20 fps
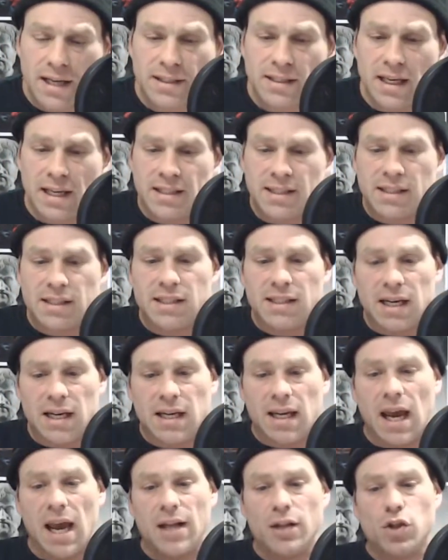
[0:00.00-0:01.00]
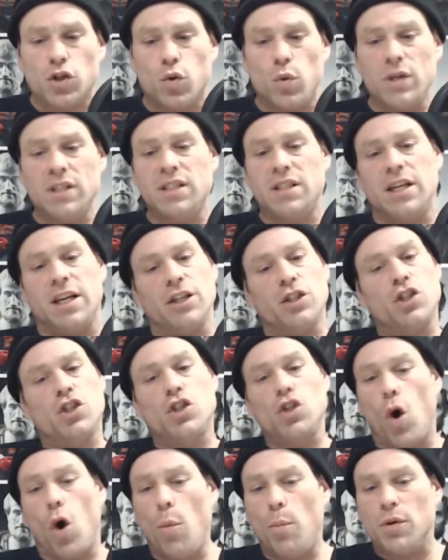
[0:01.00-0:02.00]
It's sick and twisted. It's
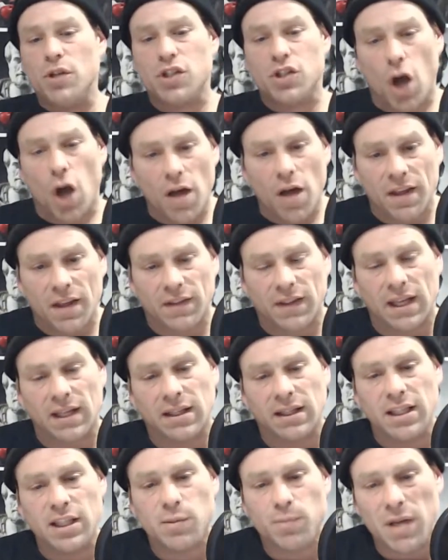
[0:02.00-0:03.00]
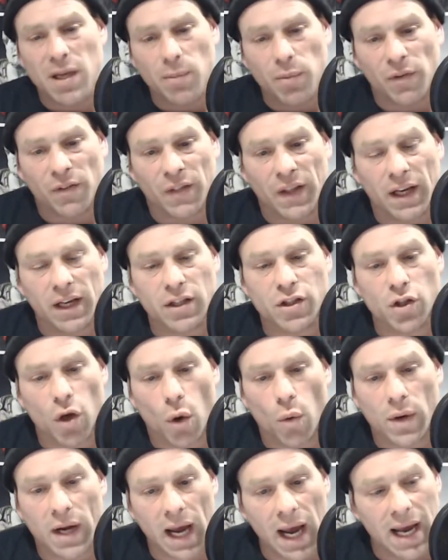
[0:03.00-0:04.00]
so bizarre that these people think it's
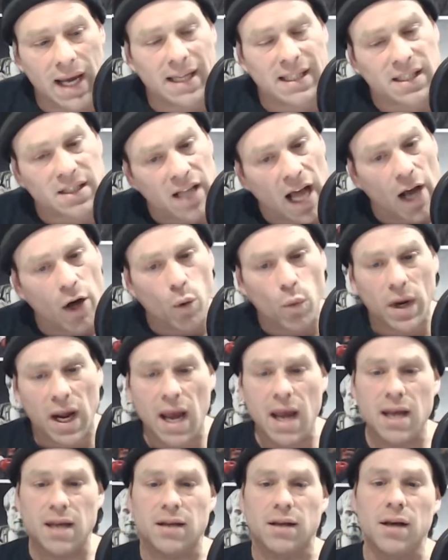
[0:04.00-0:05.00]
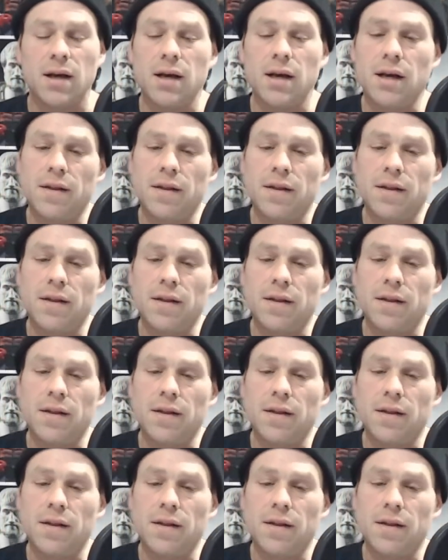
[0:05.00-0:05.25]
okay. It's not okay.